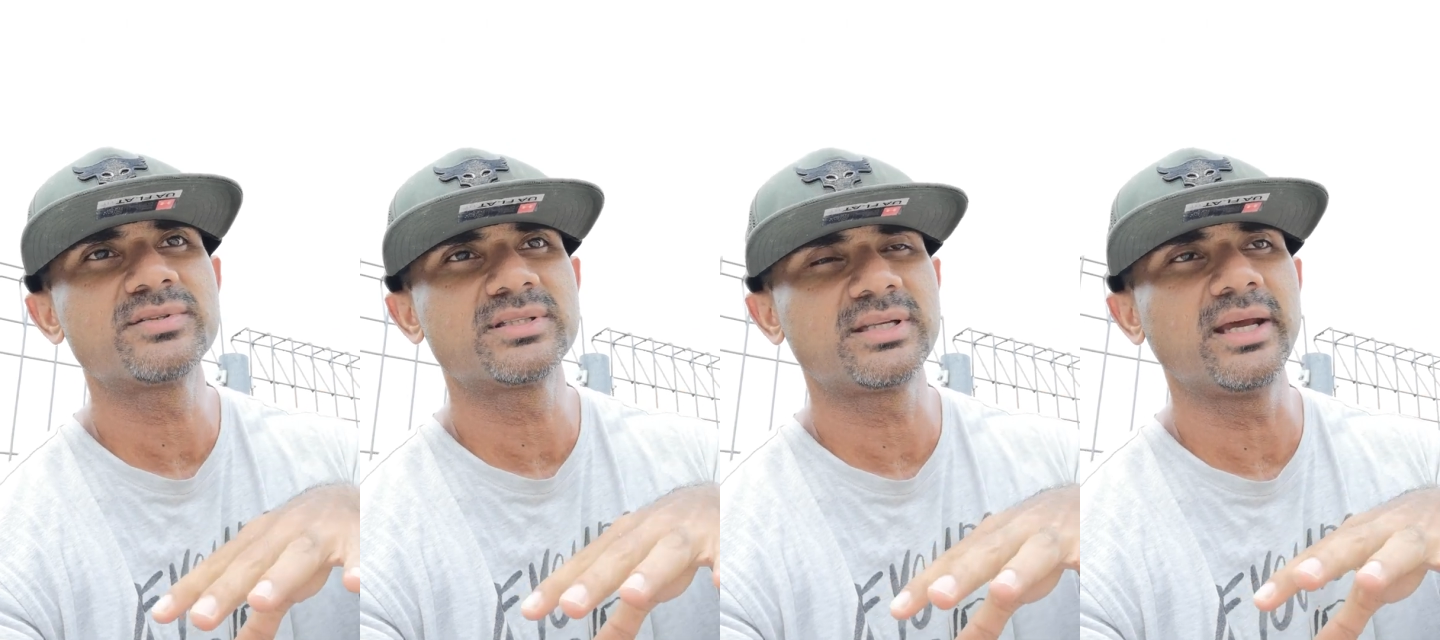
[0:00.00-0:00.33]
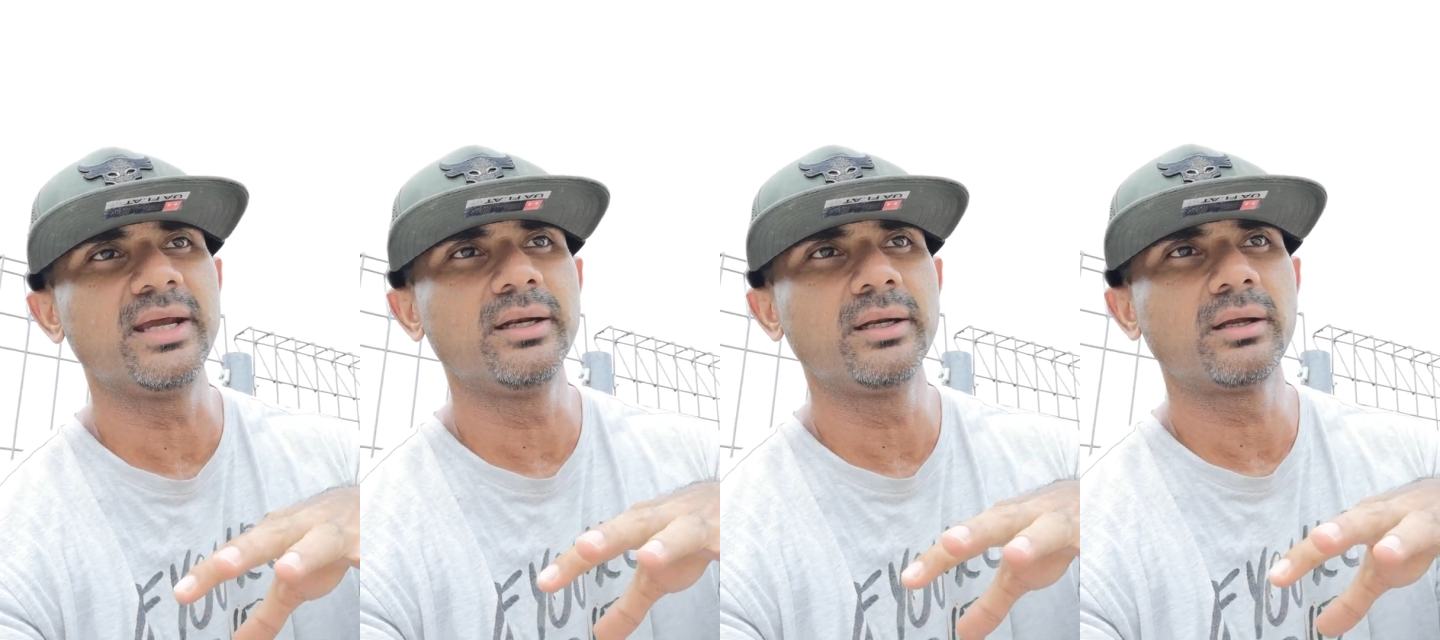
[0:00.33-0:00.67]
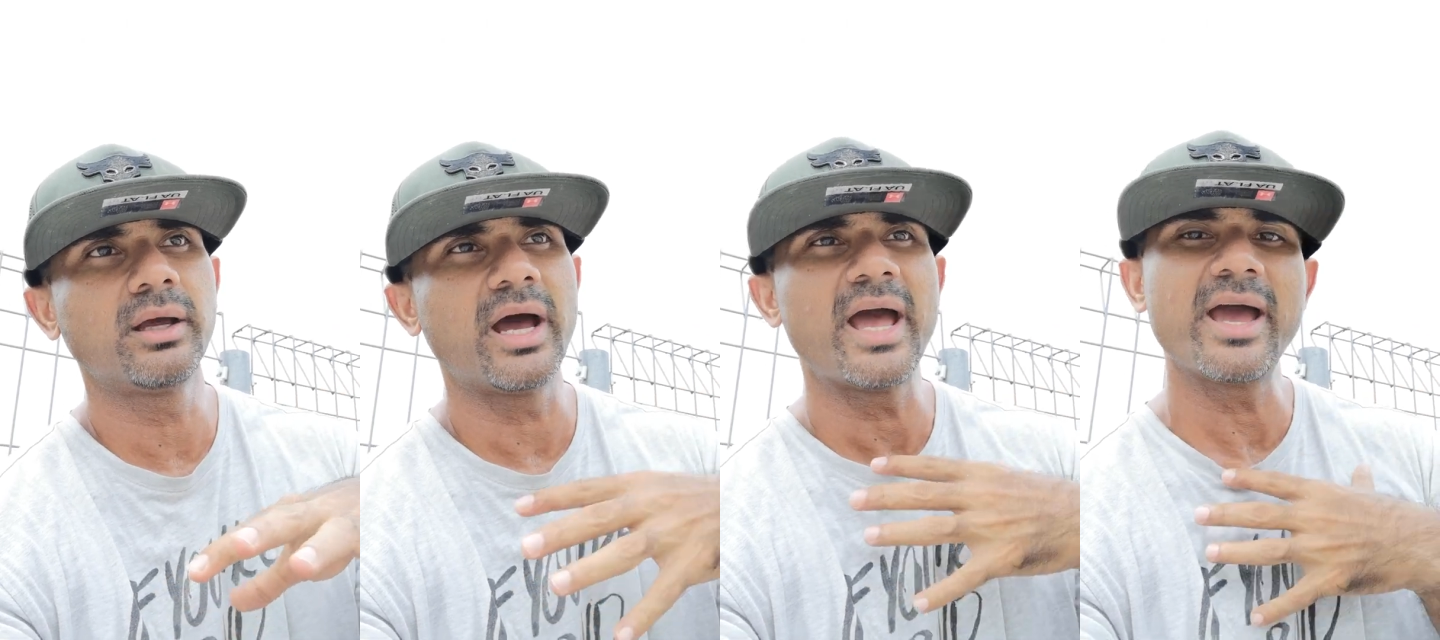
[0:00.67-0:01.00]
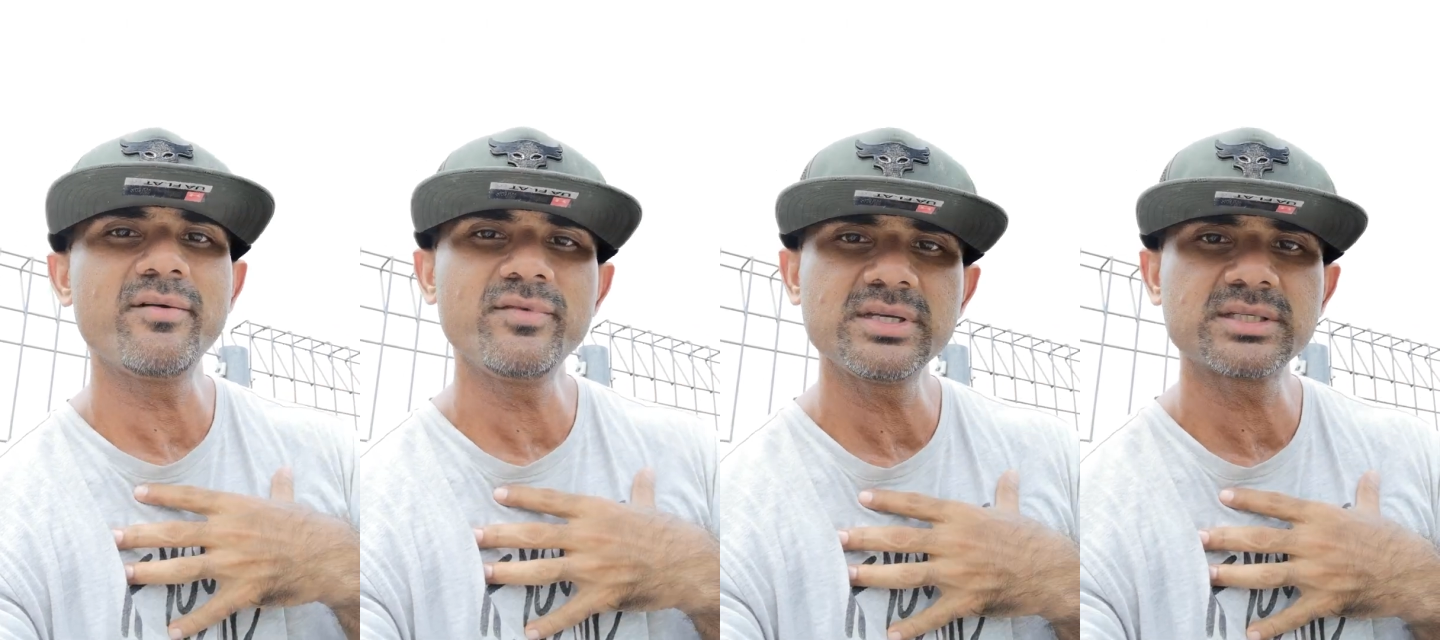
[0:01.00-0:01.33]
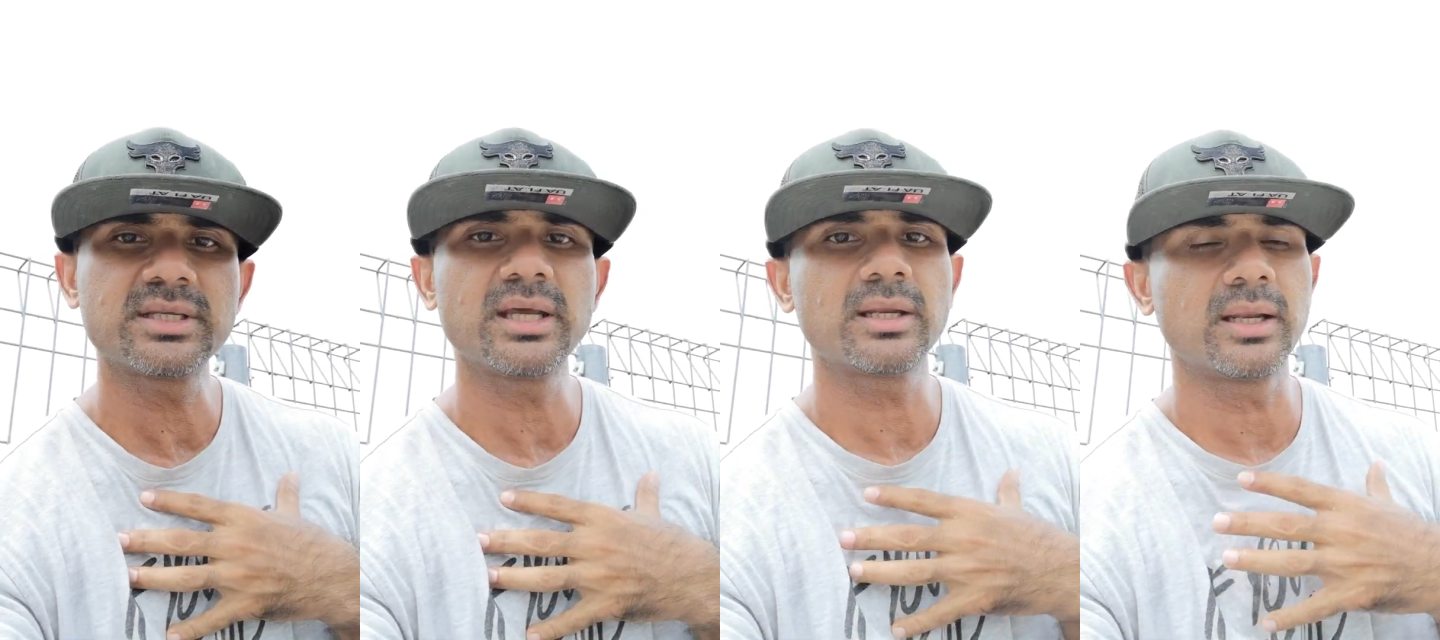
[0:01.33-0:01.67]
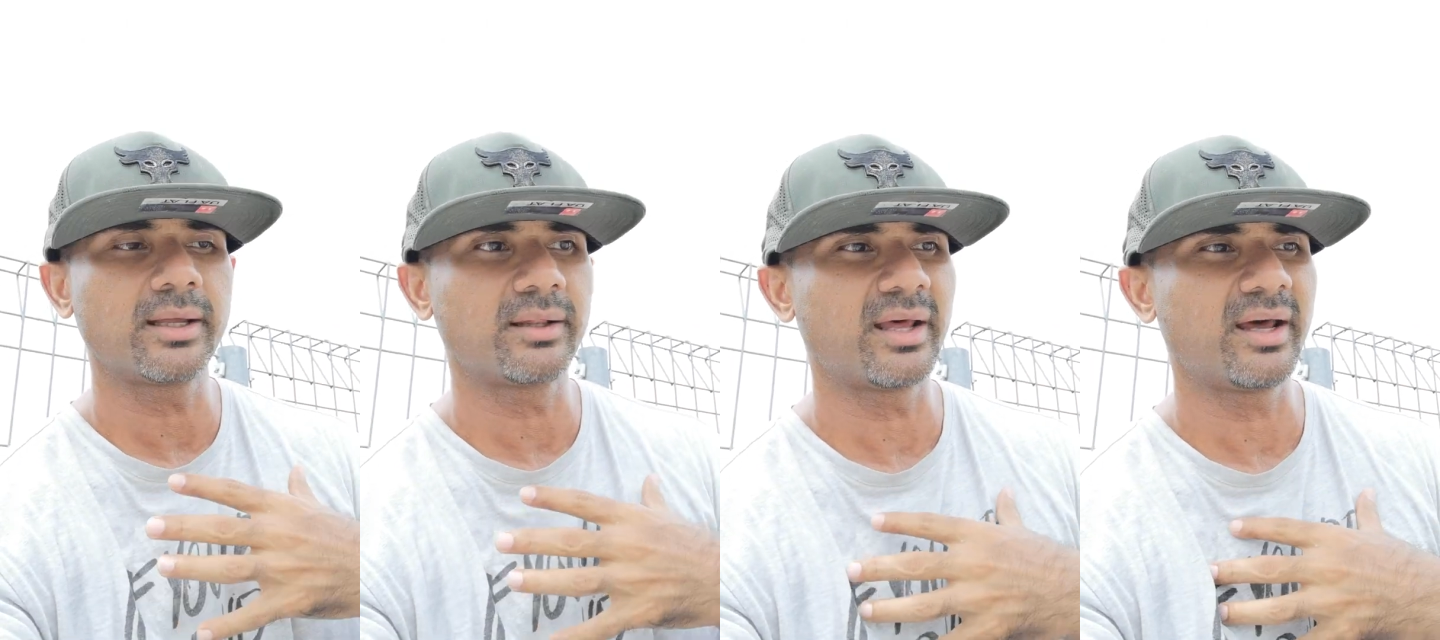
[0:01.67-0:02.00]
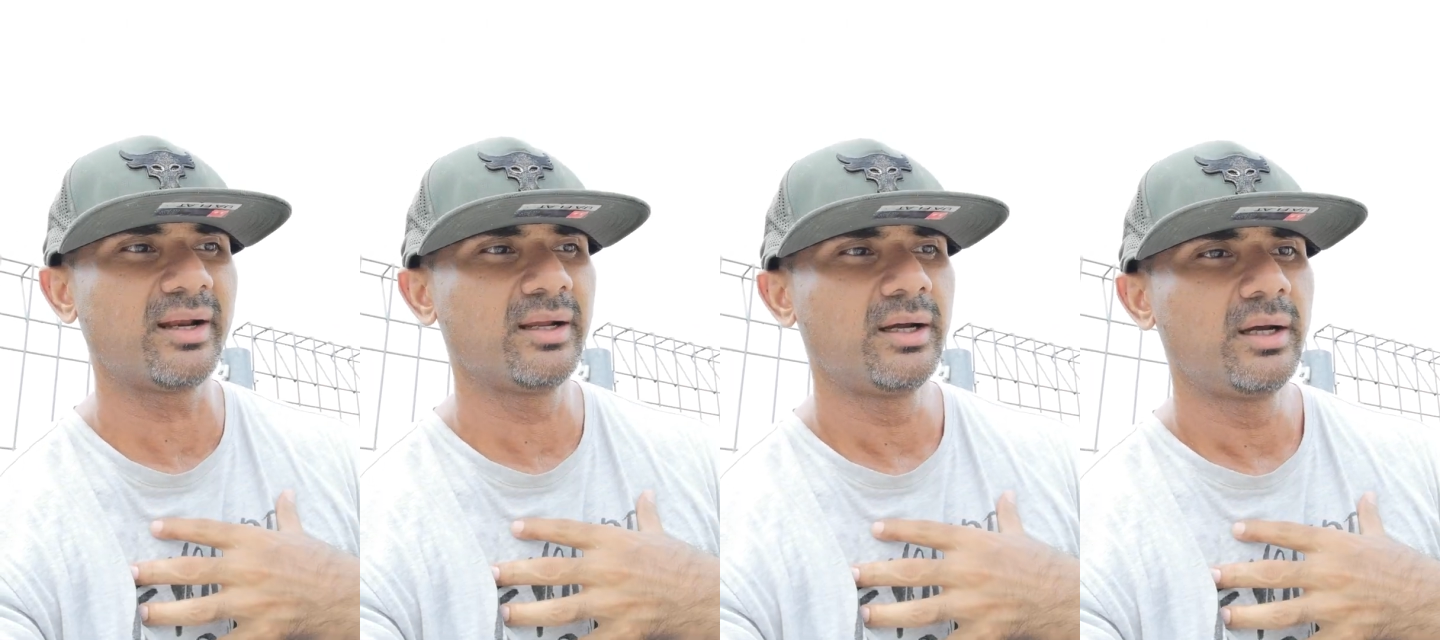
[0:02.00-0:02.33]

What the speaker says: state, a heavy state like that,